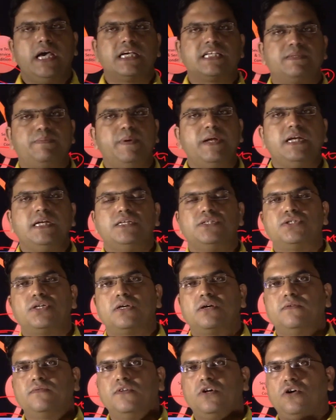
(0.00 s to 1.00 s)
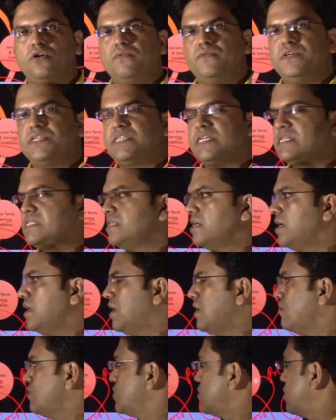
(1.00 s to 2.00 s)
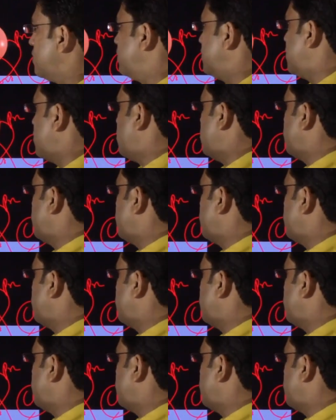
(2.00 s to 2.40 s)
expenditure of the offices, the allowance of the